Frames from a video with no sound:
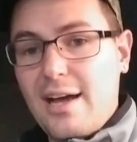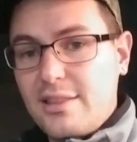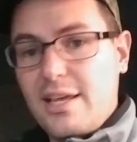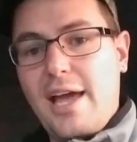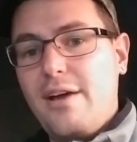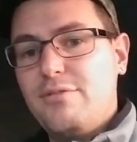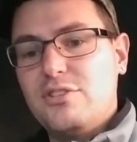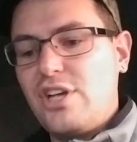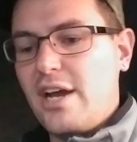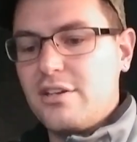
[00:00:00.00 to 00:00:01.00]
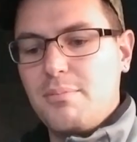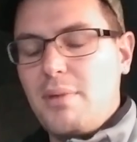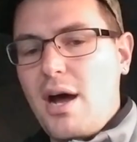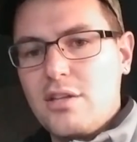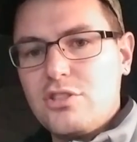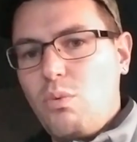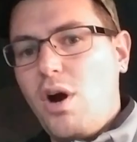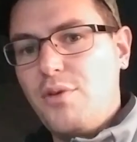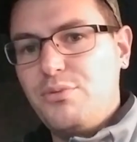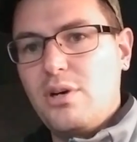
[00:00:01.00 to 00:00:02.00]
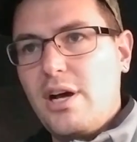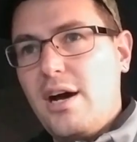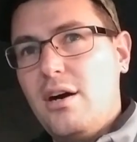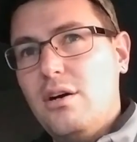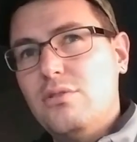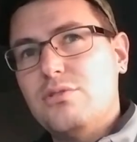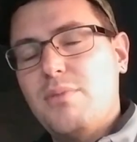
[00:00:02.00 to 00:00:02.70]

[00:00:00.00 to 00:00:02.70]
They have a Jack in the Box, a Waffle House,